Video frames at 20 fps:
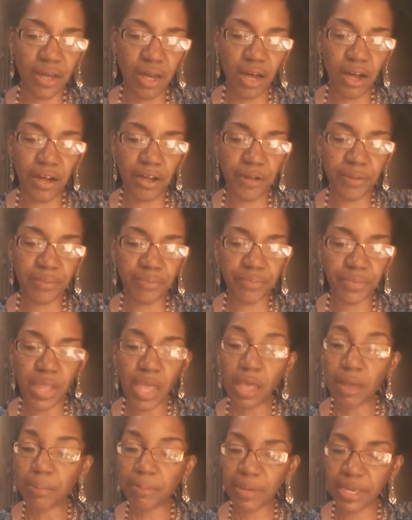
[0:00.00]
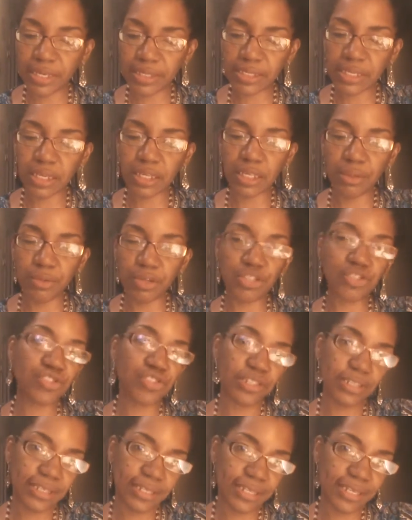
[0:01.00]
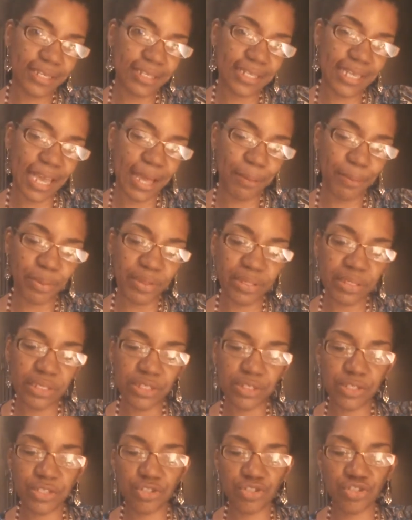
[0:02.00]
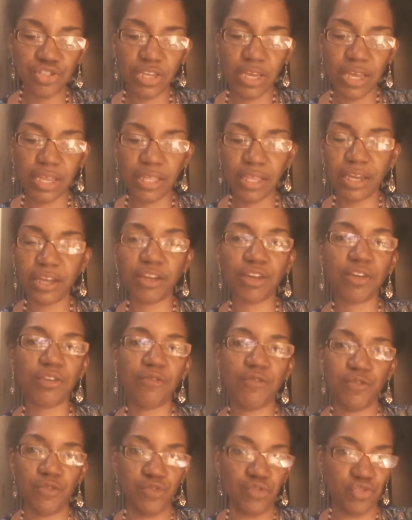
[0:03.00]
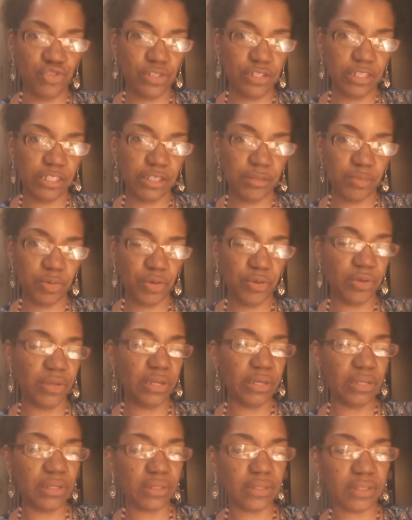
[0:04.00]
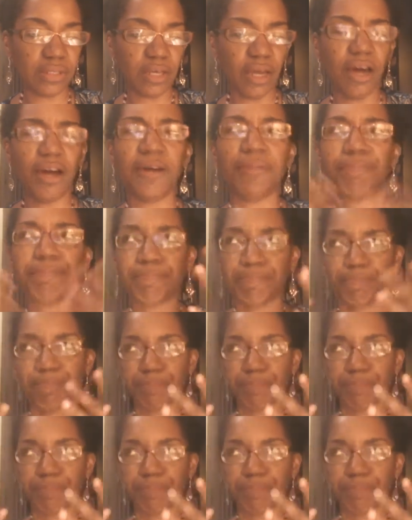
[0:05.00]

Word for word: Um, basically what she says happened is that she had like a conversion experience. Um,